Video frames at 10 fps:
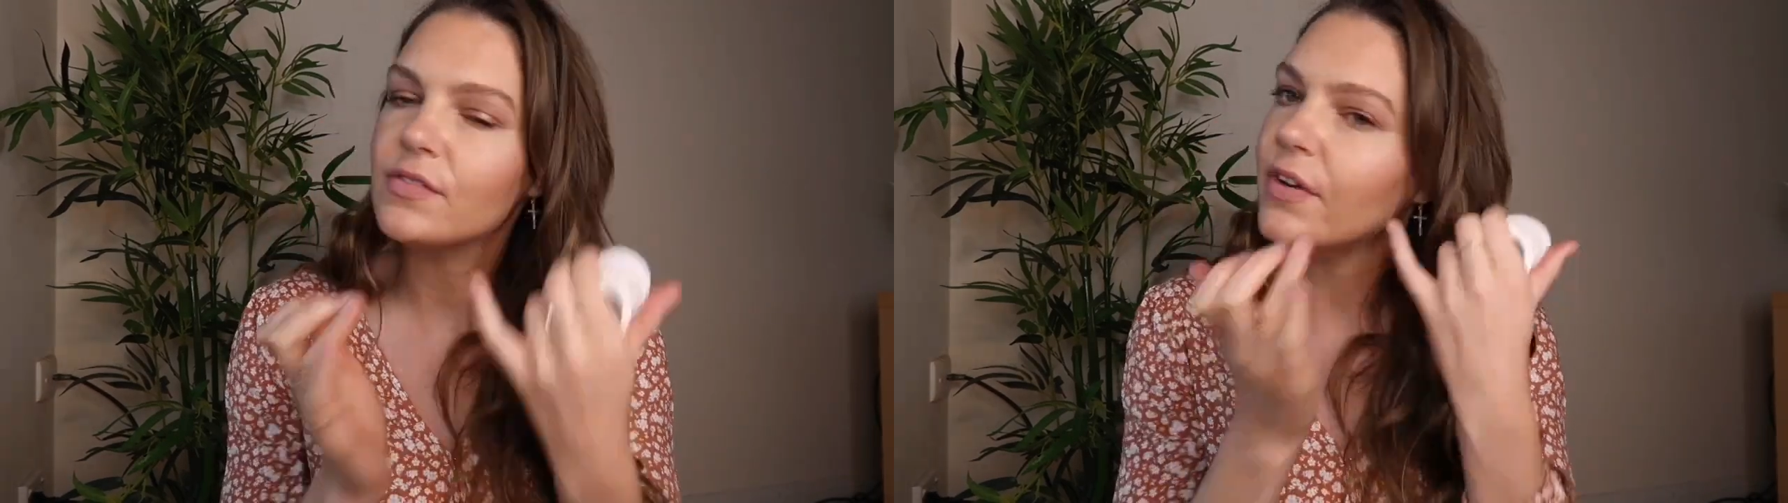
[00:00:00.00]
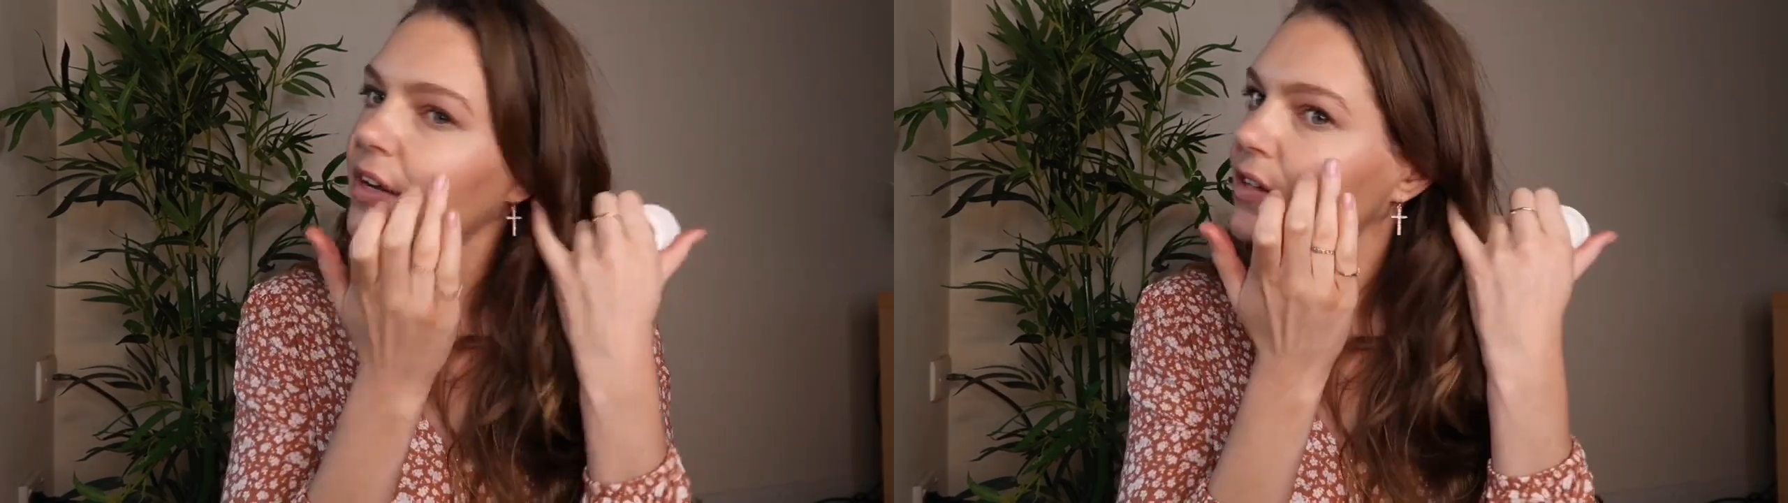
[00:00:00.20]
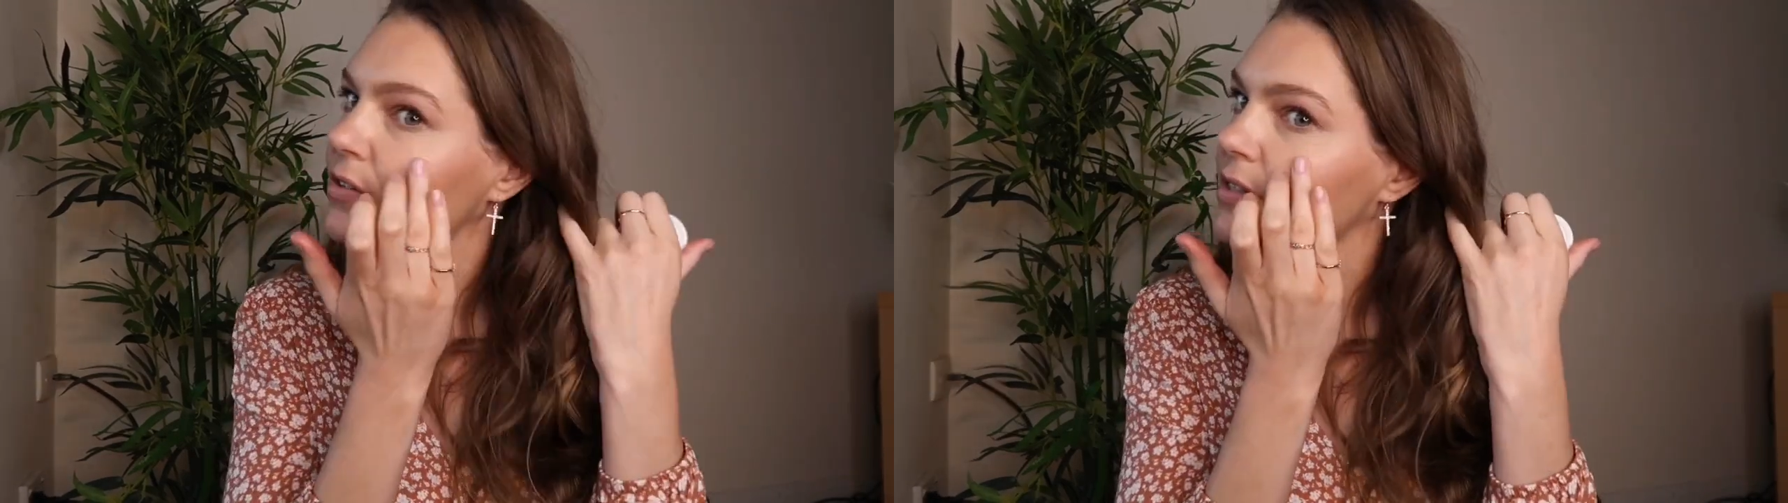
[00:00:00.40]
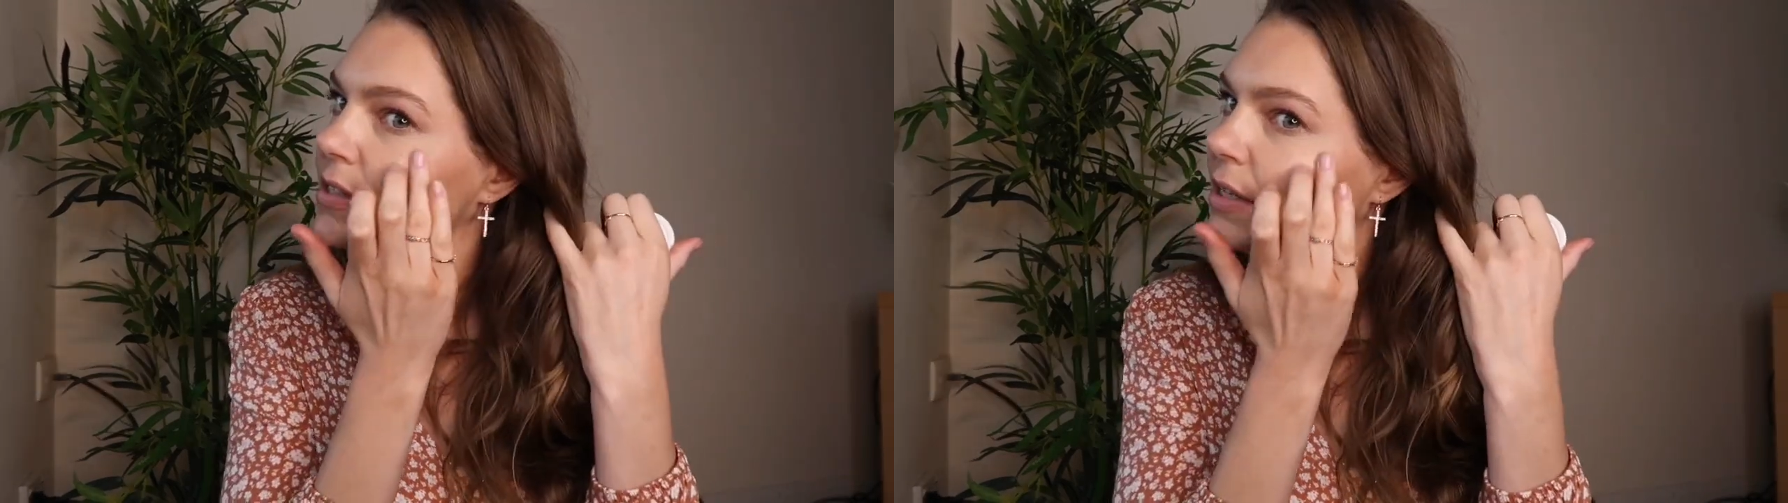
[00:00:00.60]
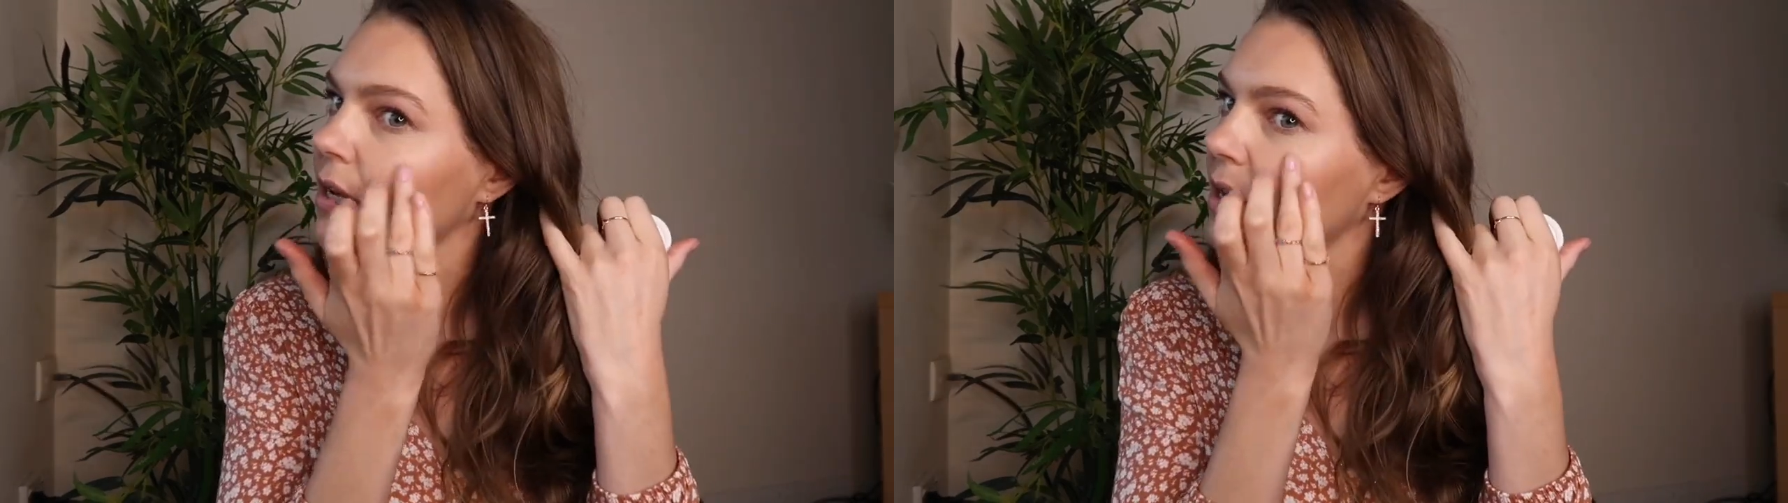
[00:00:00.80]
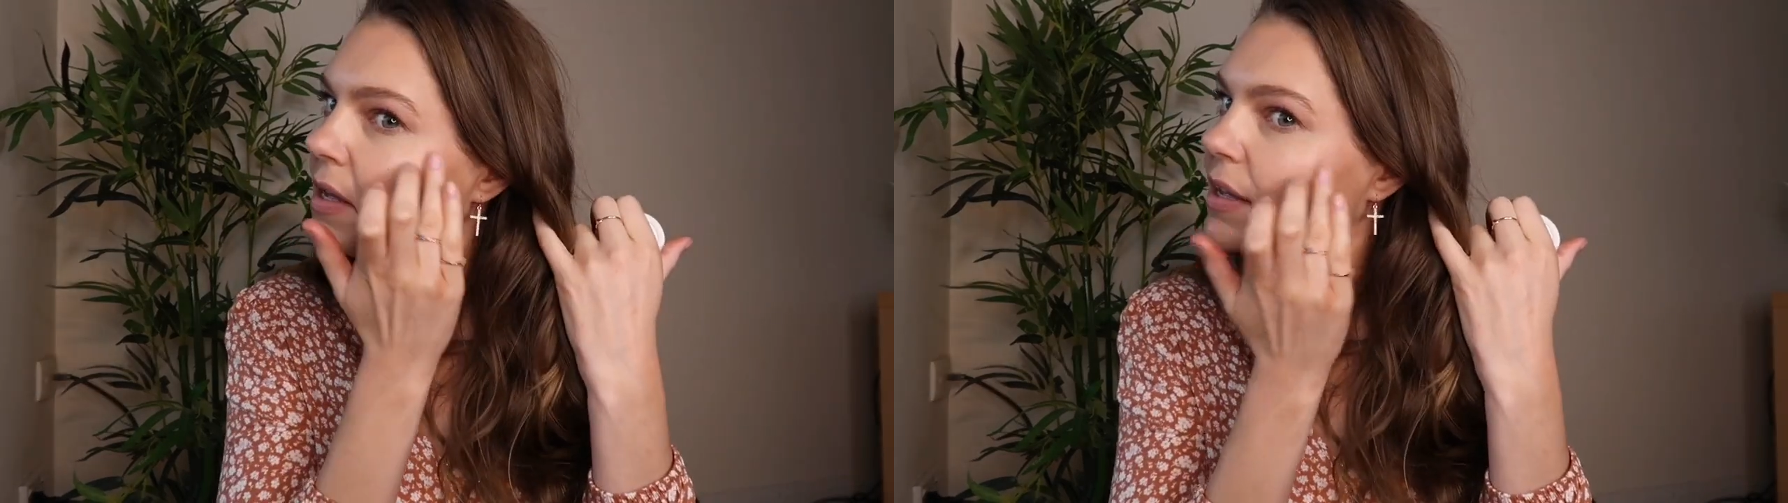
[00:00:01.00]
It's very interesting.